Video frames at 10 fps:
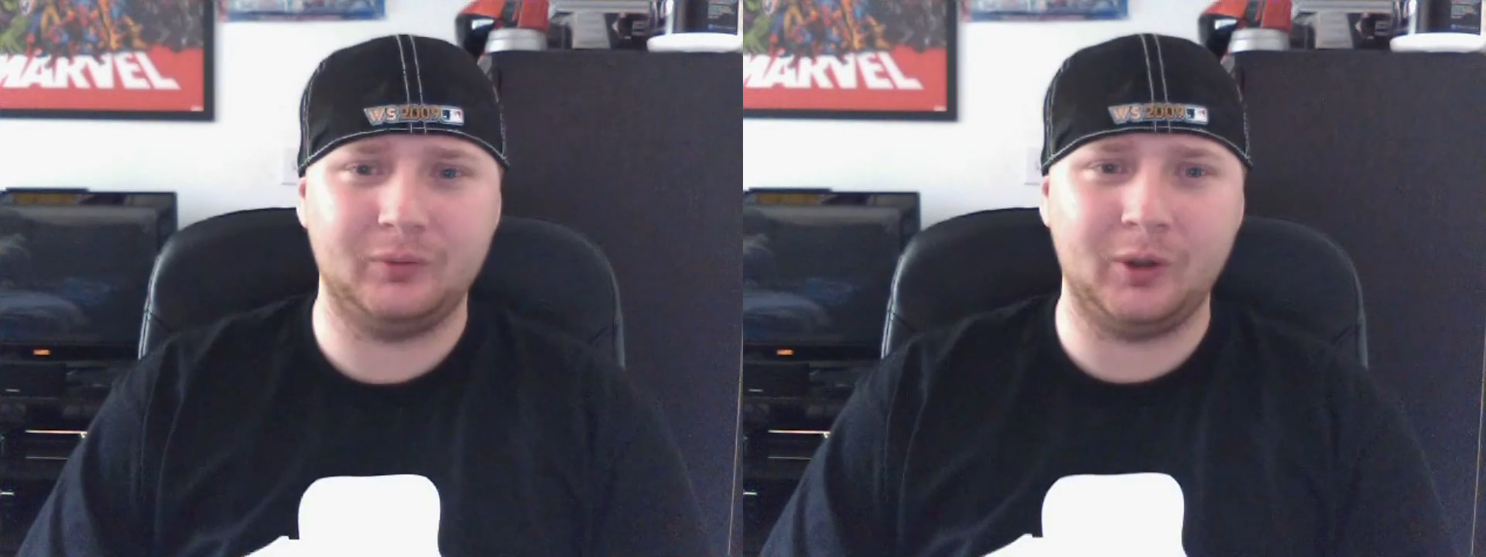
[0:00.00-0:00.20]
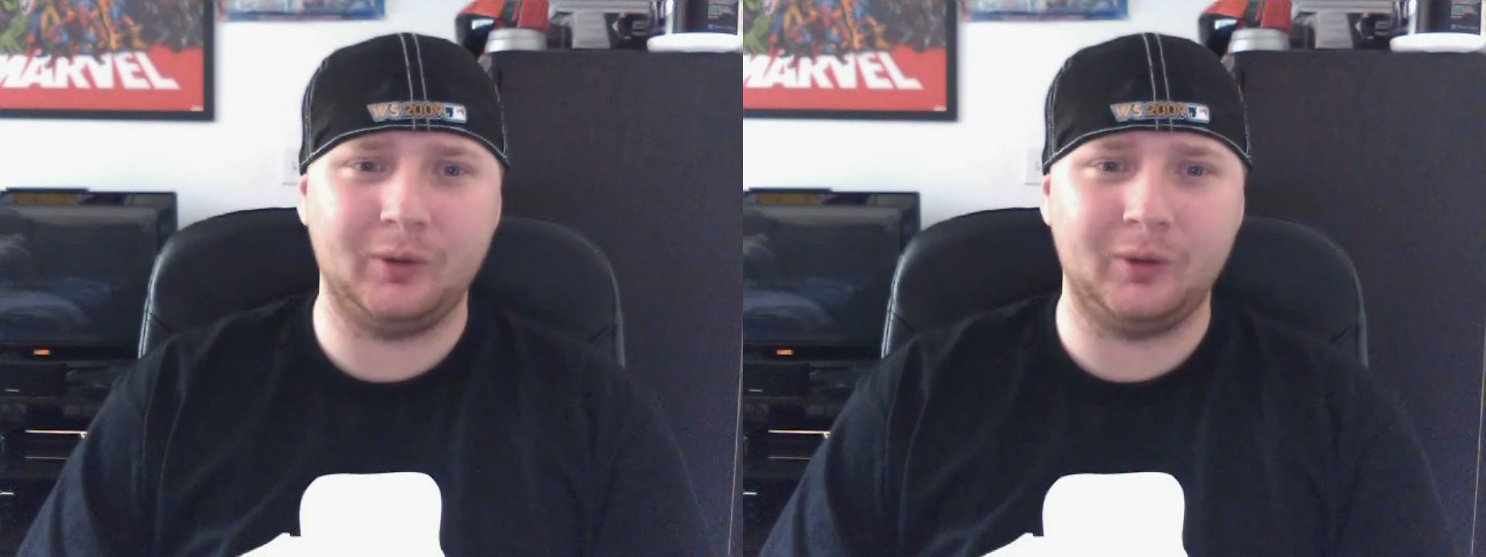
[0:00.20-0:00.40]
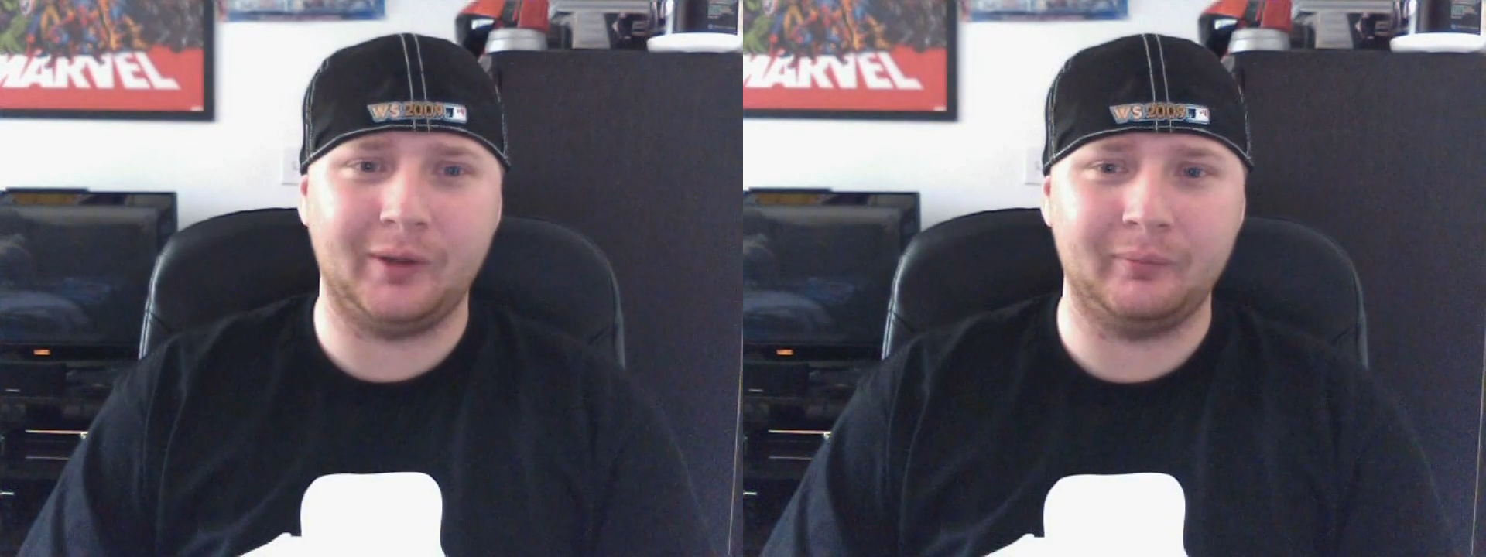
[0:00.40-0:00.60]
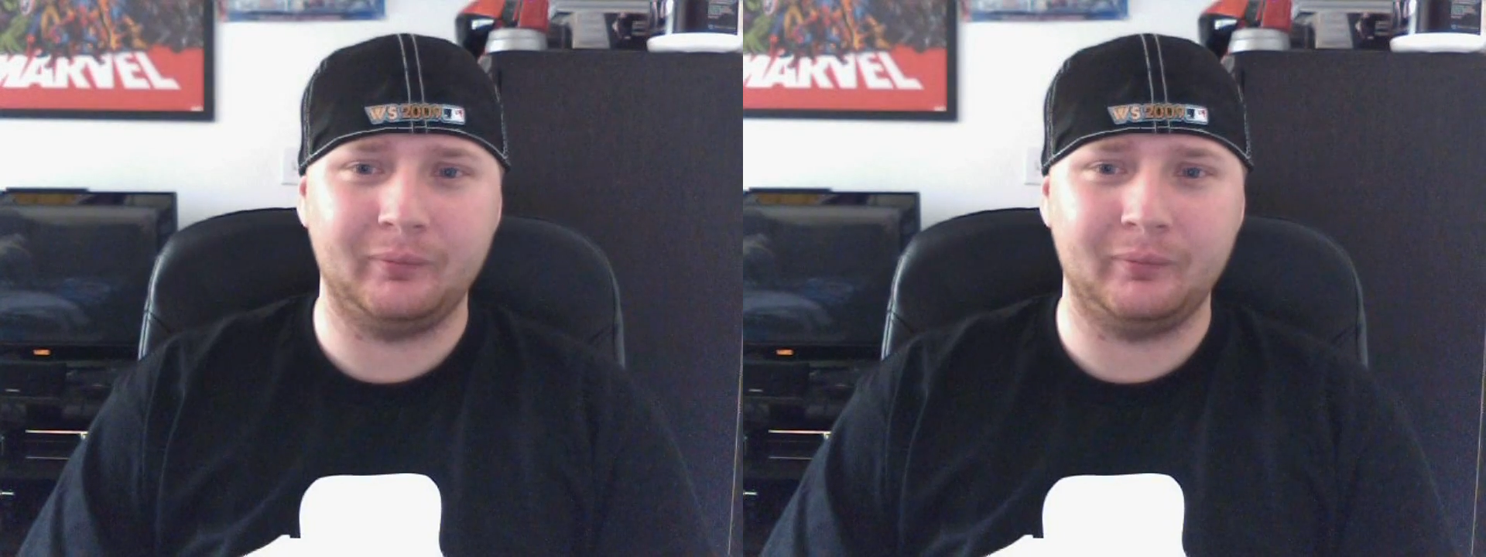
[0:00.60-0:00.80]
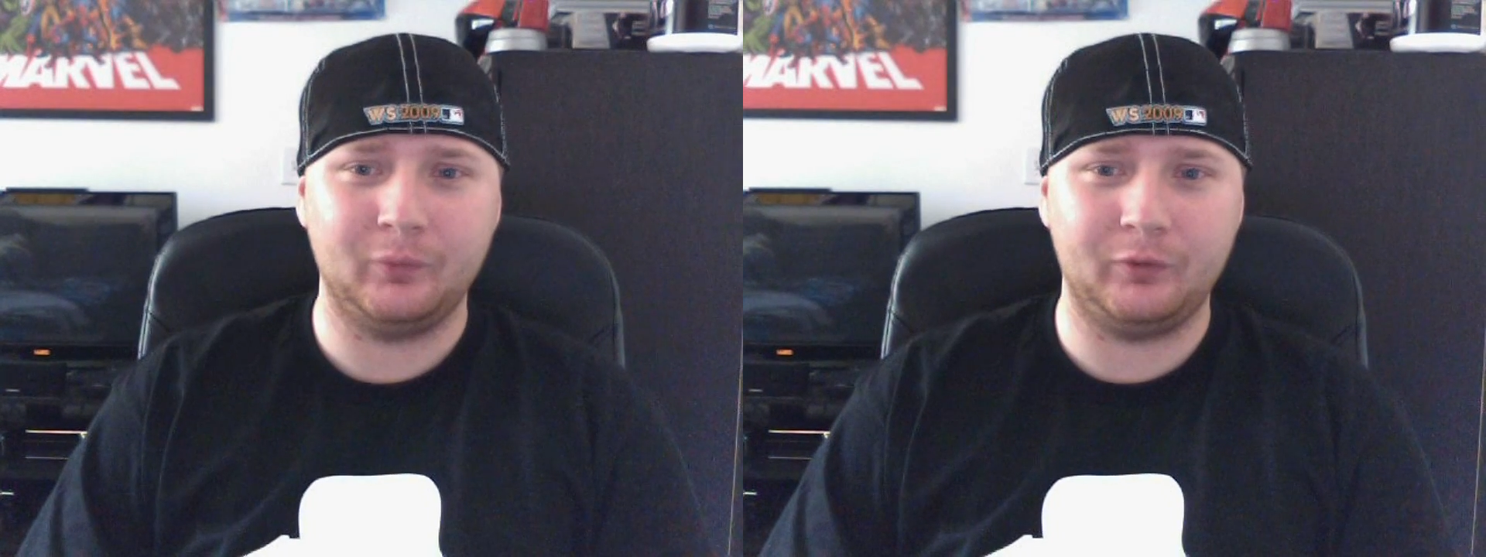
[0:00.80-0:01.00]
Oh well,
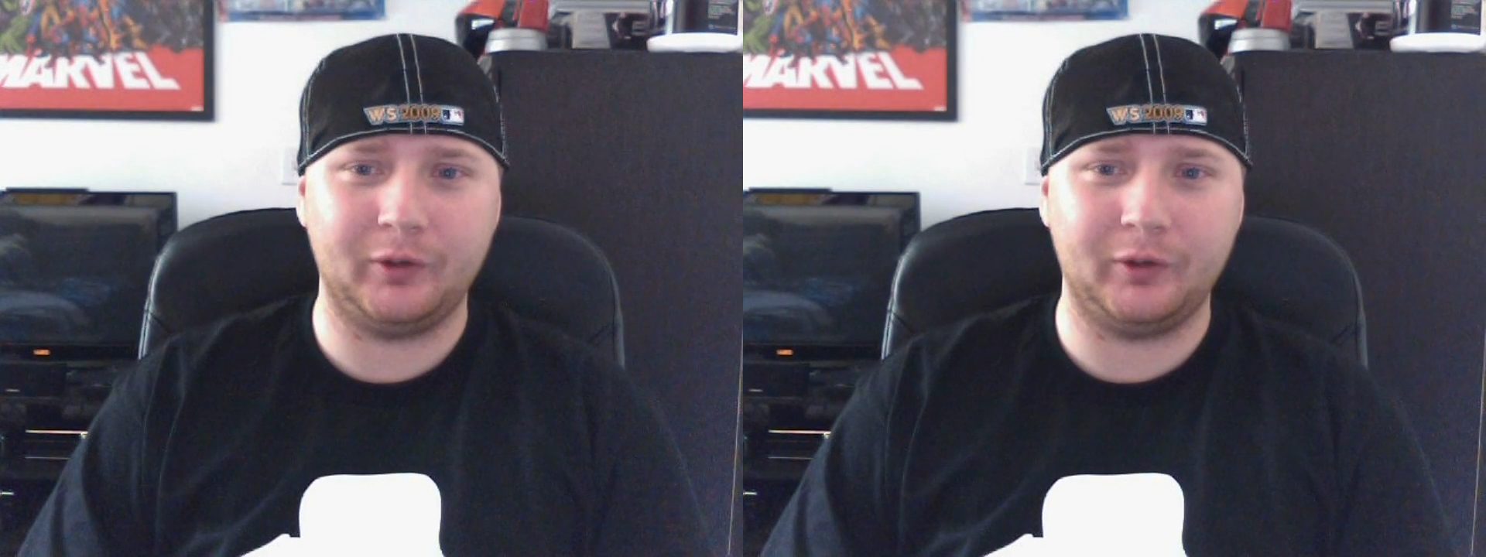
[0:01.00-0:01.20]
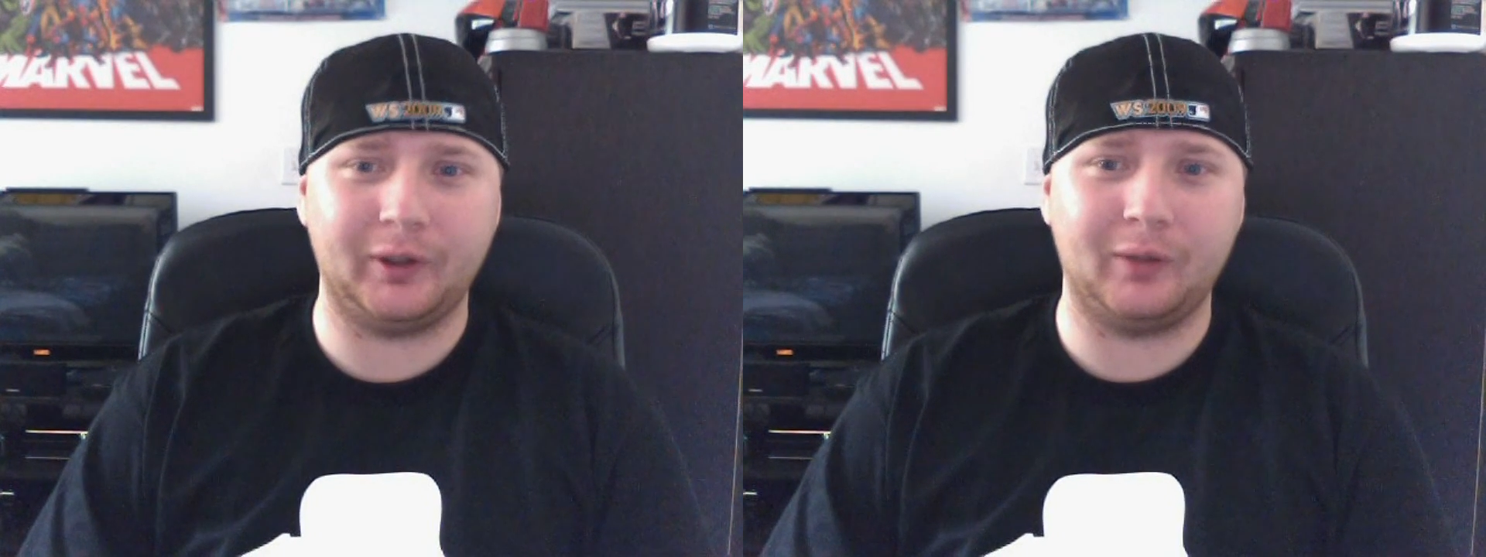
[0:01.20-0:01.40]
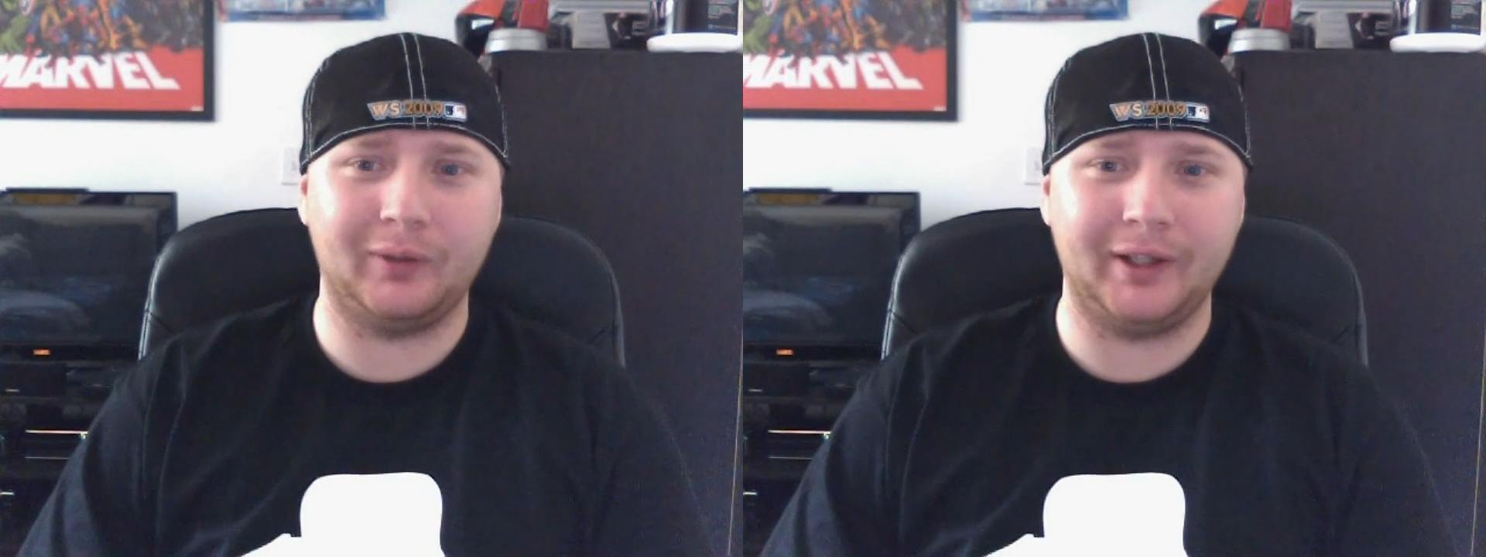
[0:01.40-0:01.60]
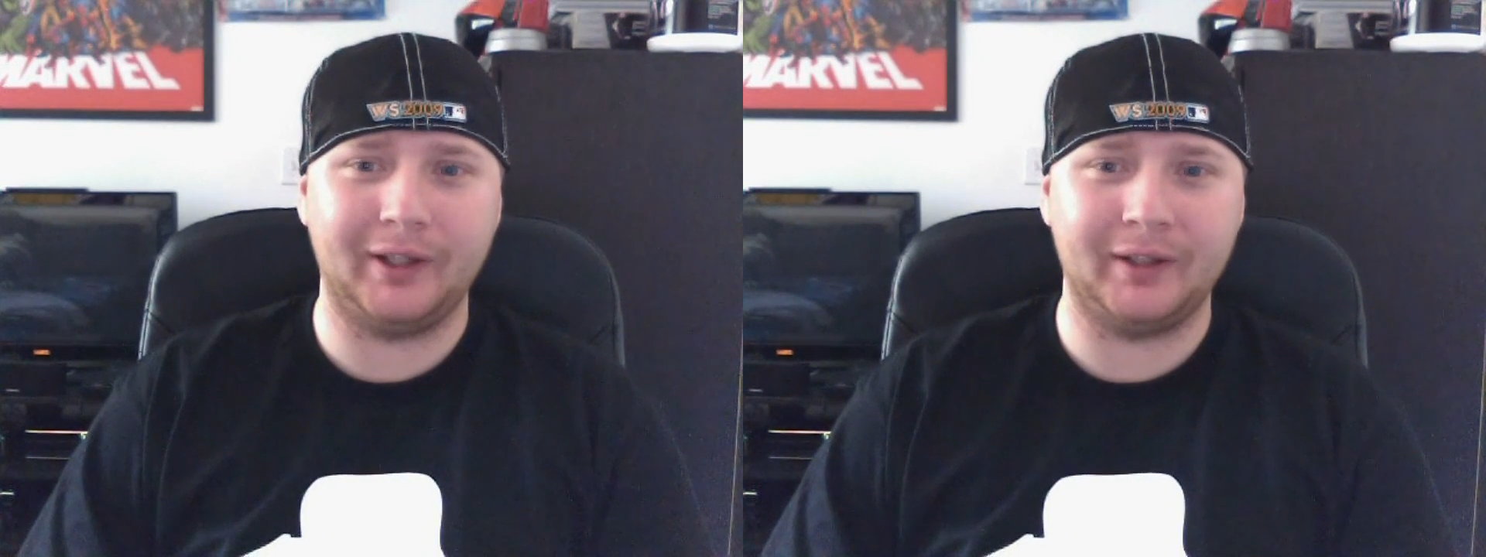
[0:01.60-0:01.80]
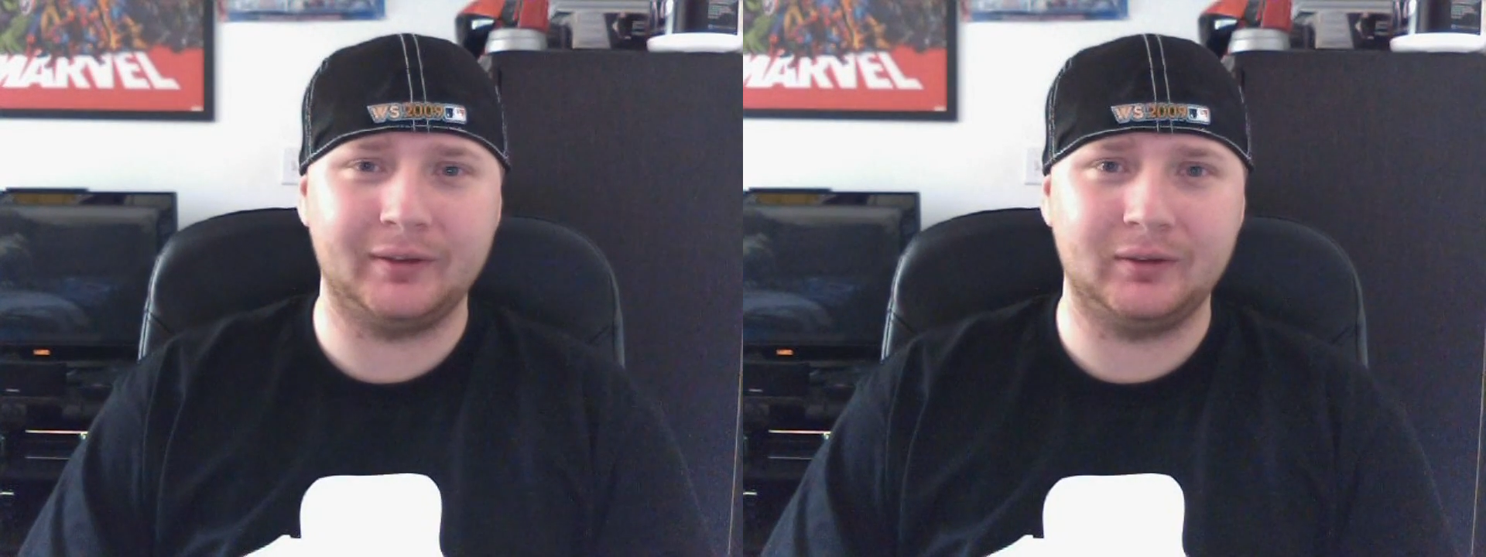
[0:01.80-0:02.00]
figure out one
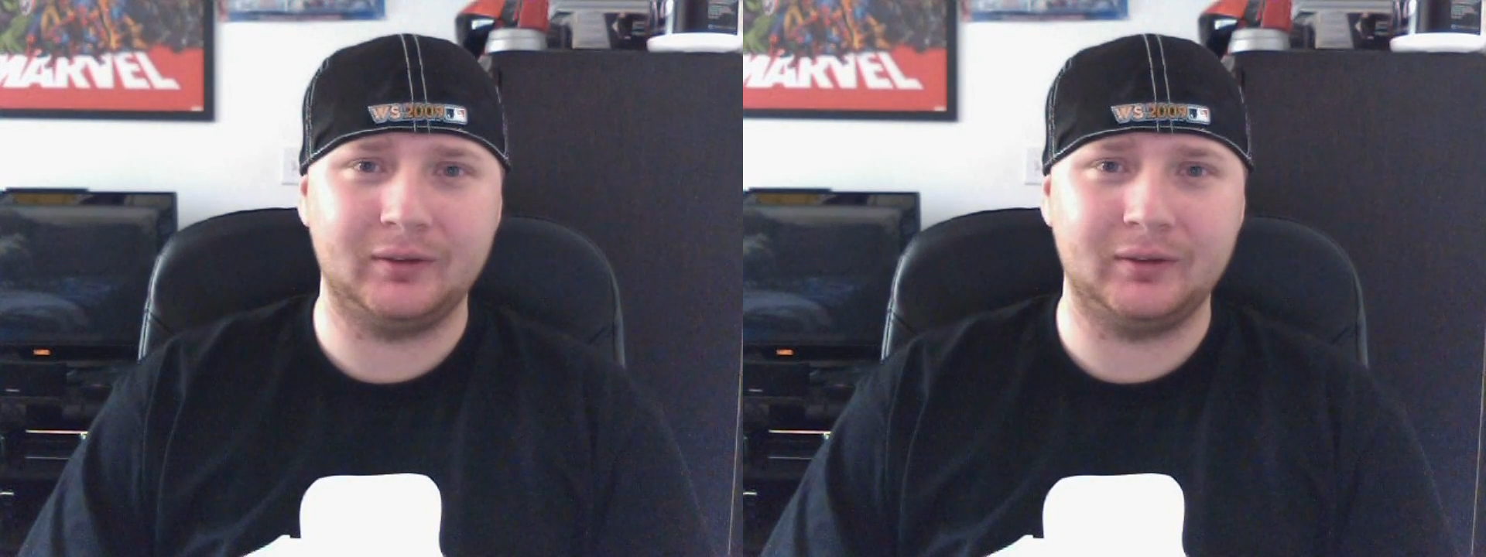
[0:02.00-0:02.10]
day.